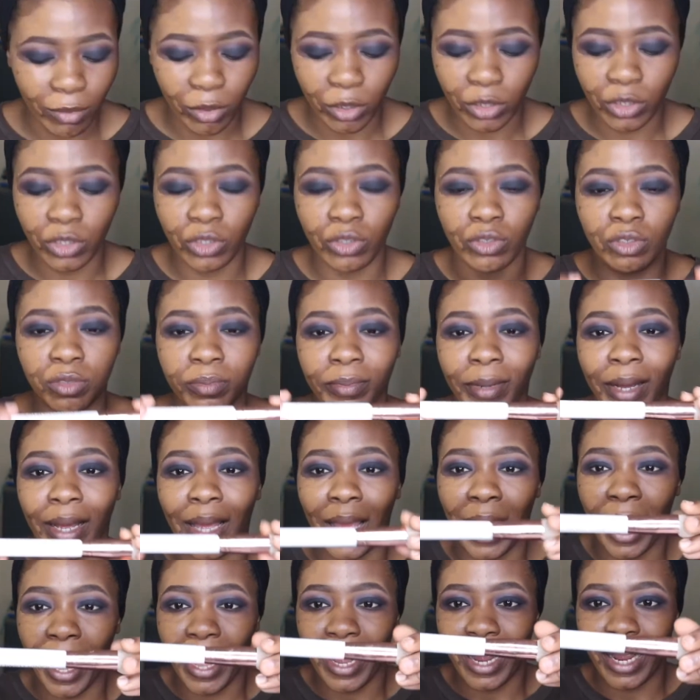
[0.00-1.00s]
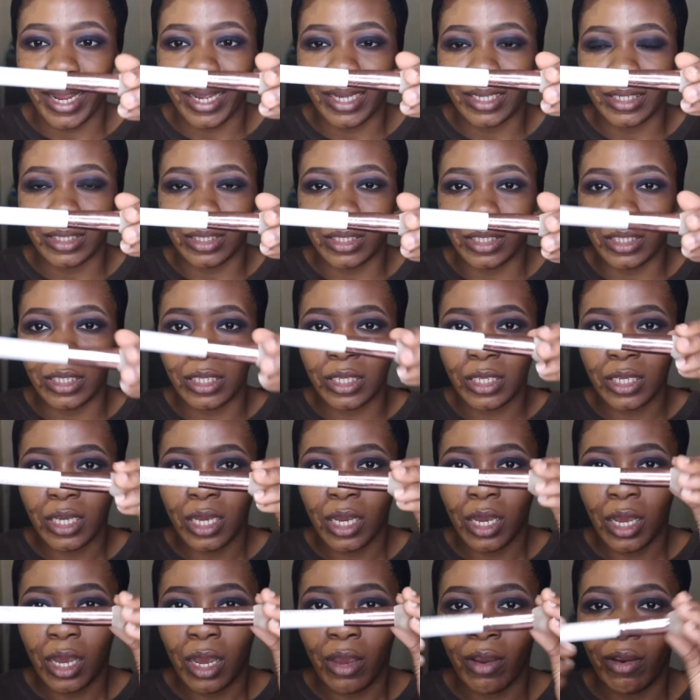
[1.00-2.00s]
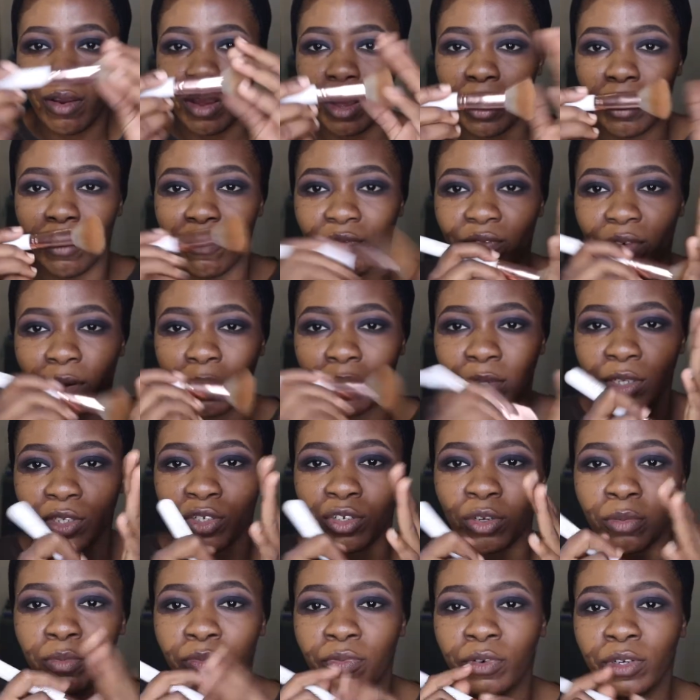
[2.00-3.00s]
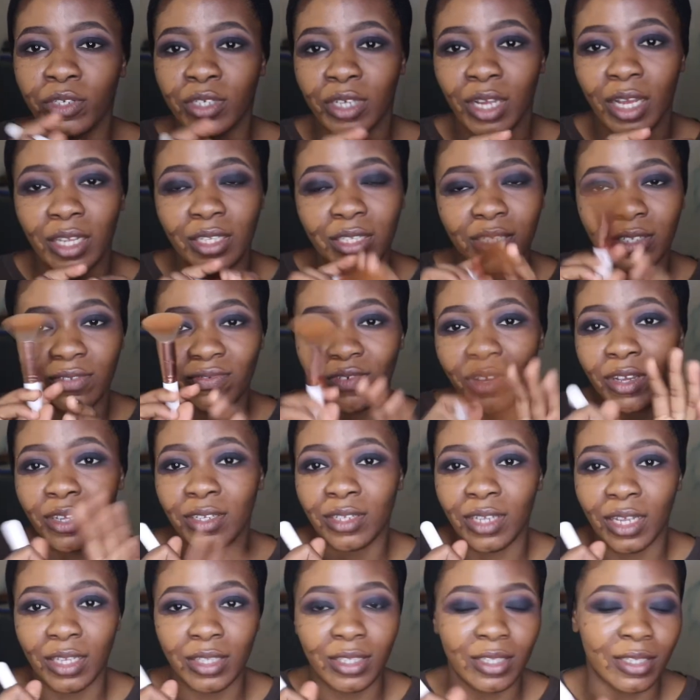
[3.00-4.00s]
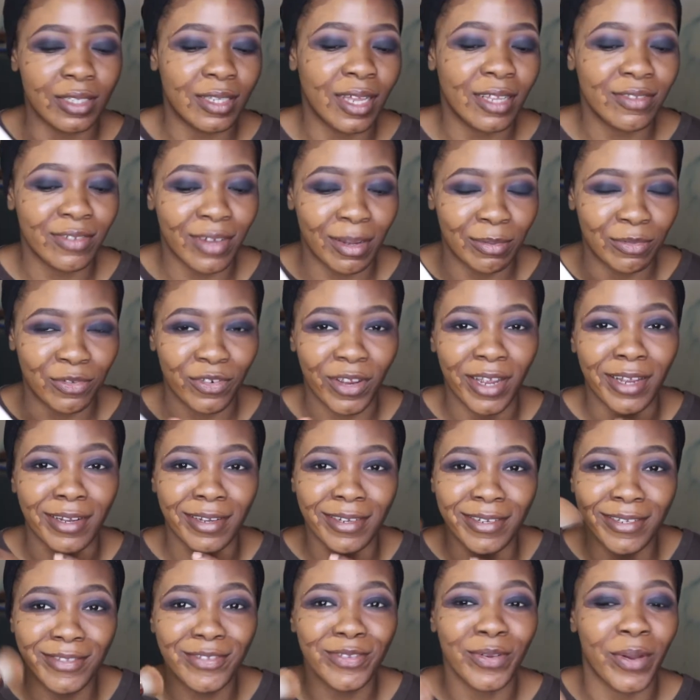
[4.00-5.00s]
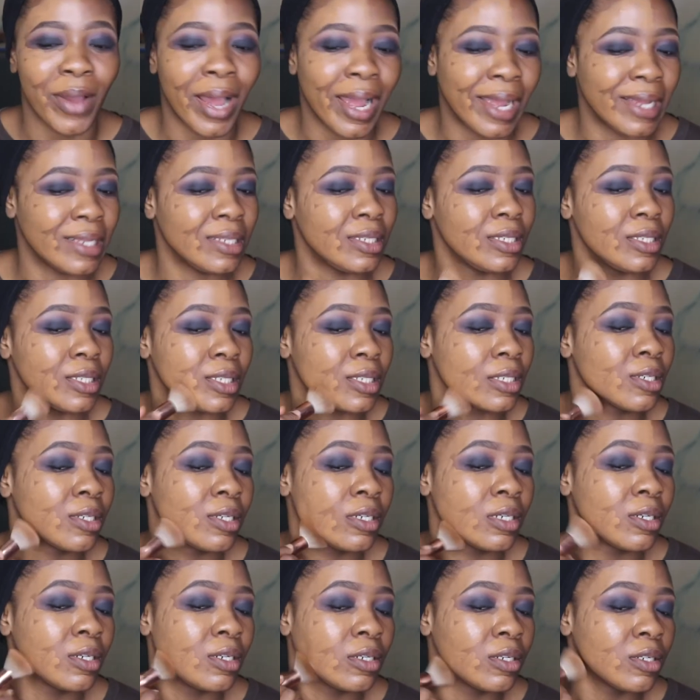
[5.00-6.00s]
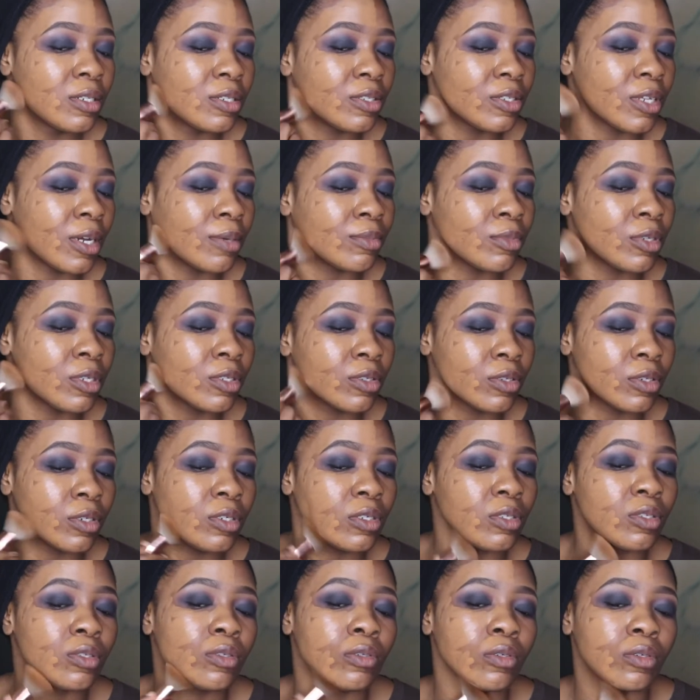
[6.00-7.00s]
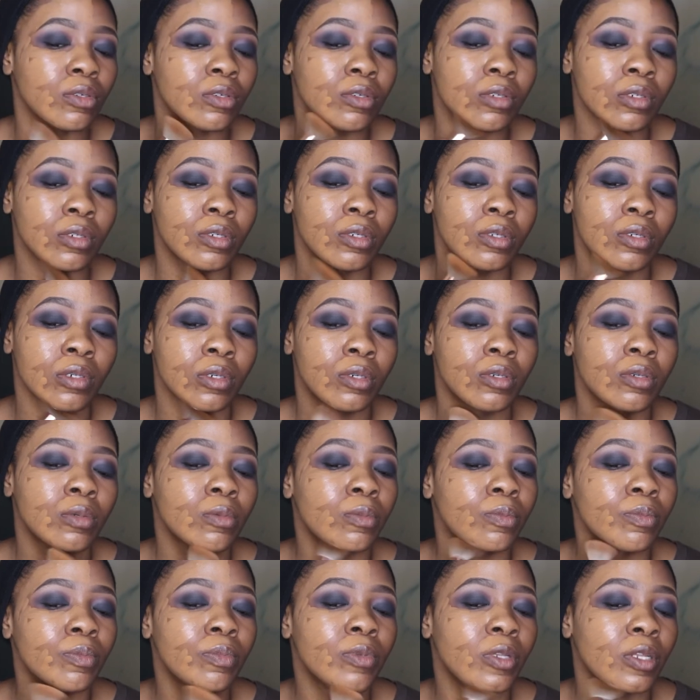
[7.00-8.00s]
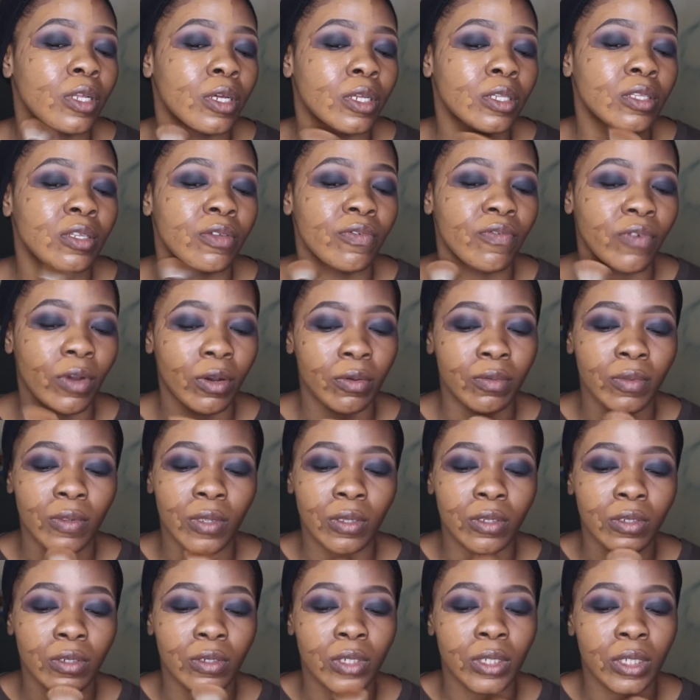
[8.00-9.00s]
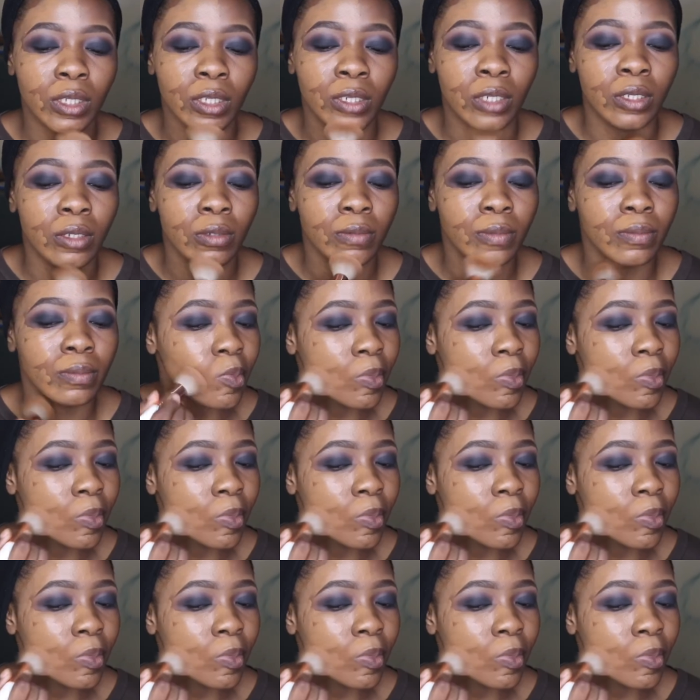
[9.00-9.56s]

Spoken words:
To use my eye candy foundation brush, guys. It's very dirty, that's why I'm trying to hide it. So I'm just going to blend the foundation in.